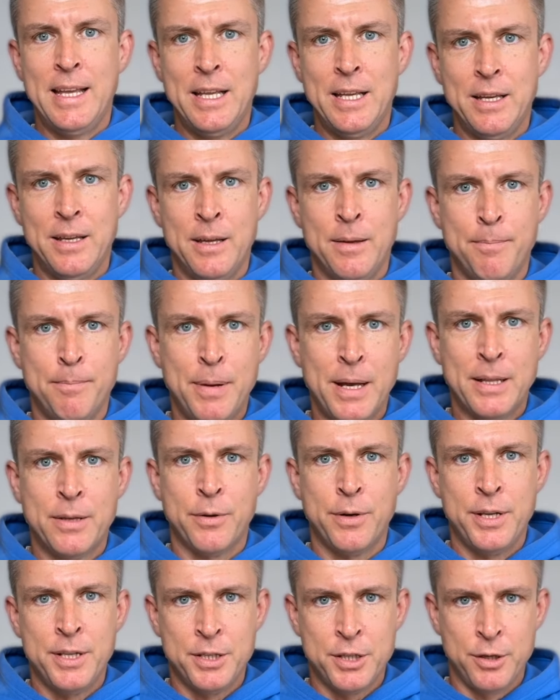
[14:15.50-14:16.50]
a better
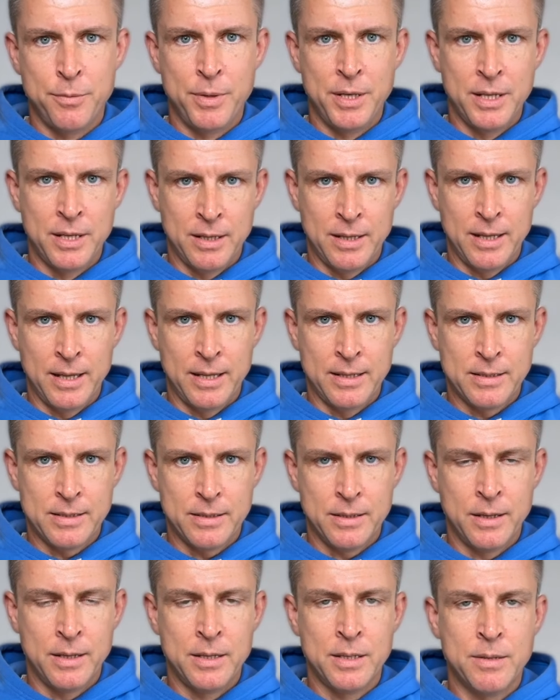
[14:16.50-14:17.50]
intermediate lens,
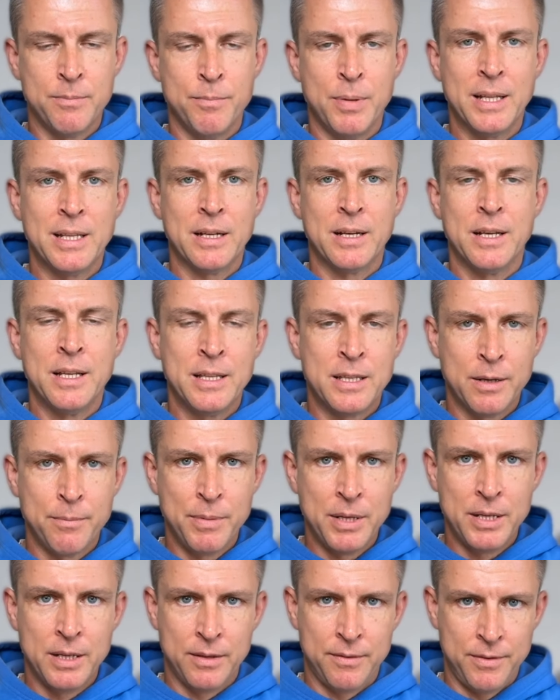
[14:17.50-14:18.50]
better
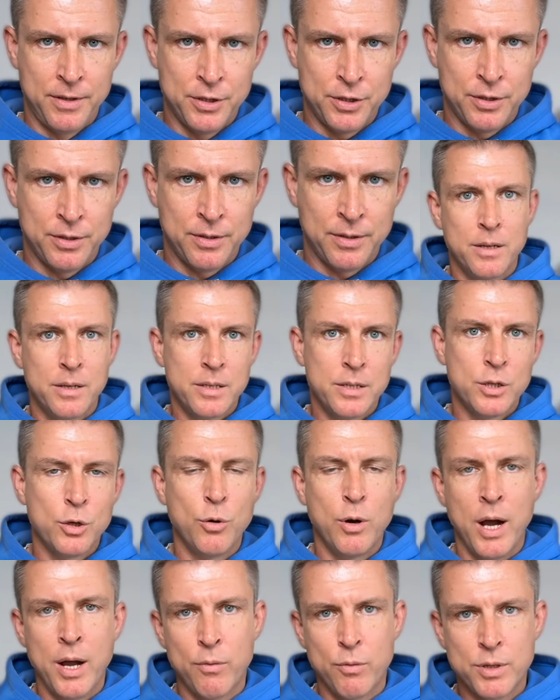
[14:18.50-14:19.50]
intermediate vision. So
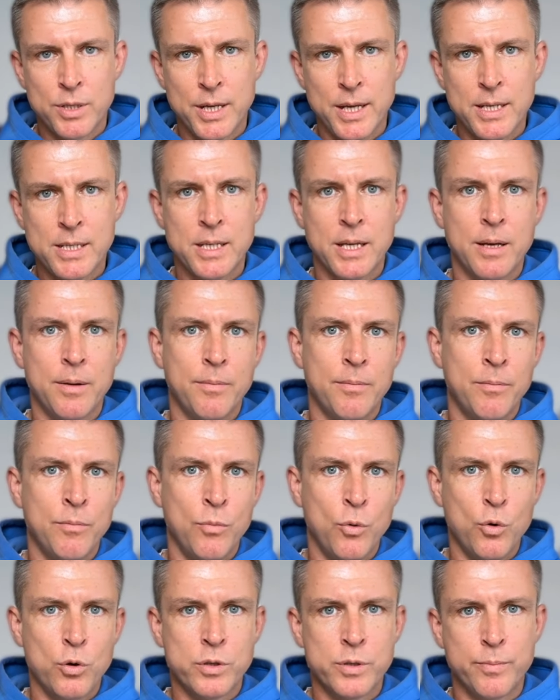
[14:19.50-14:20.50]
I would say the
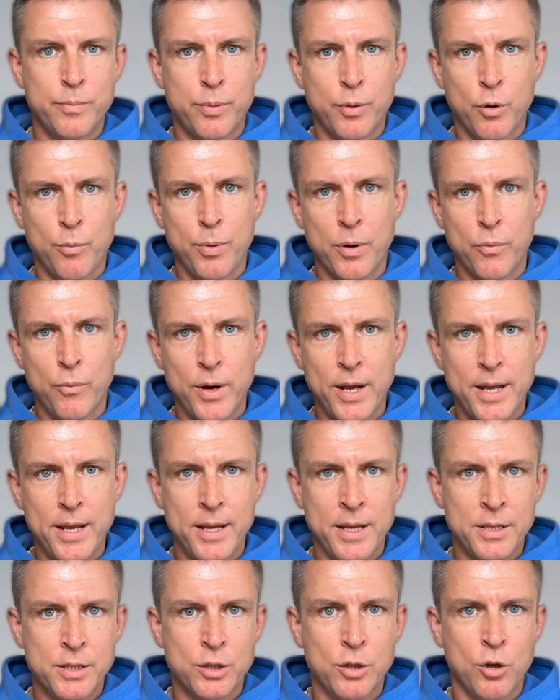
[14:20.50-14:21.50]
most proper way
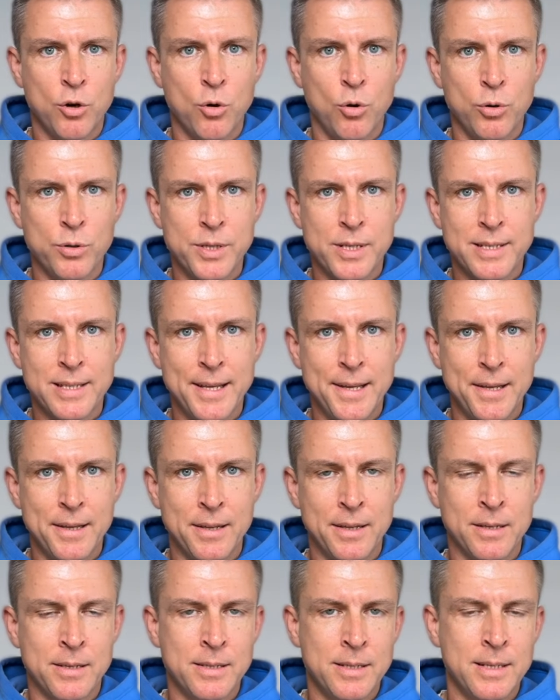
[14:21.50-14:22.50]
is to call this,
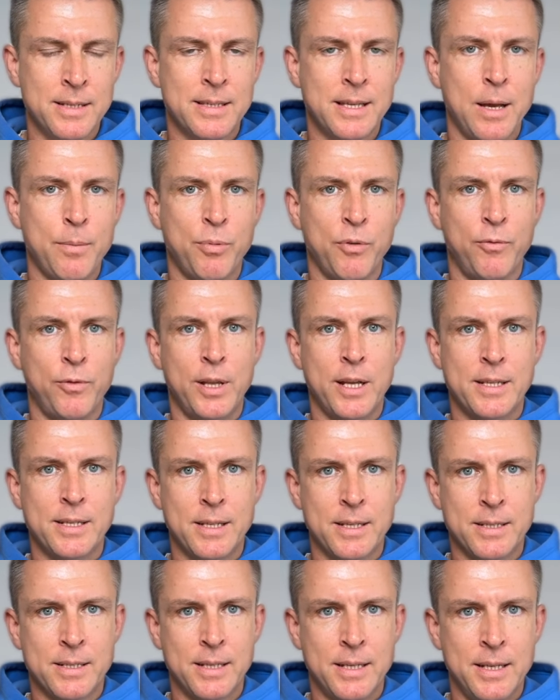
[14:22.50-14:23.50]
uh, this type of
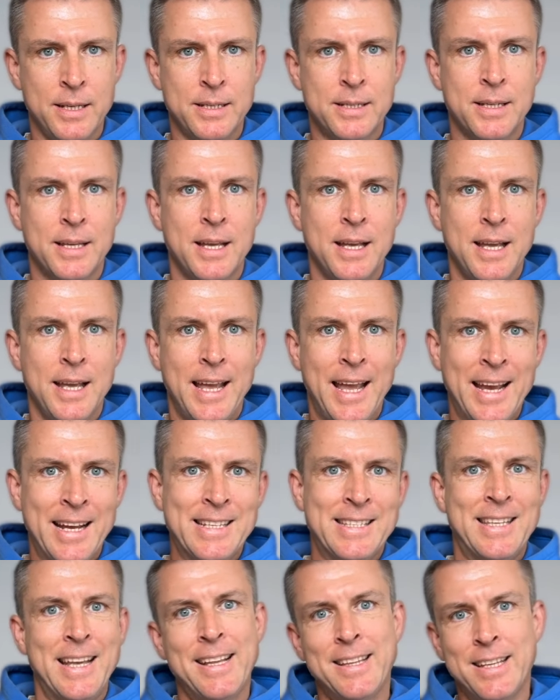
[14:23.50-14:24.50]
lenses is
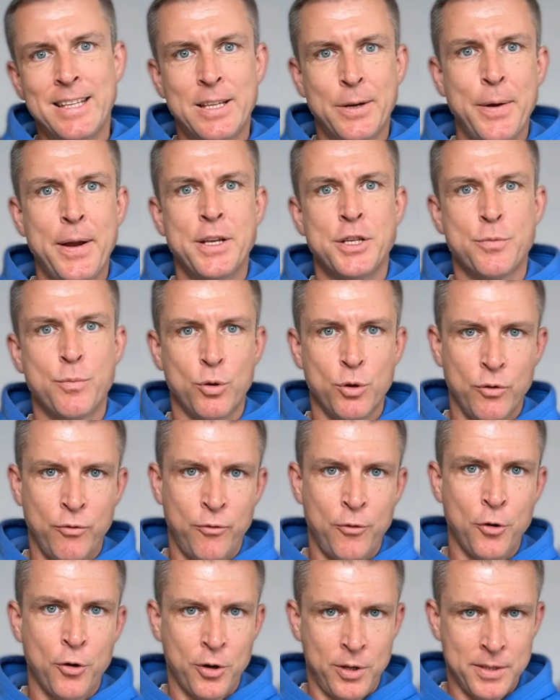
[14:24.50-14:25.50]
extended range
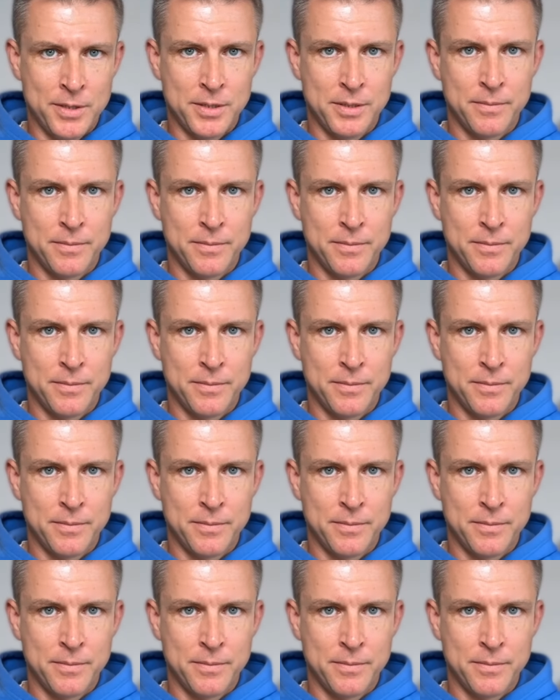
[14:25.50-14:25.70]
monofocals.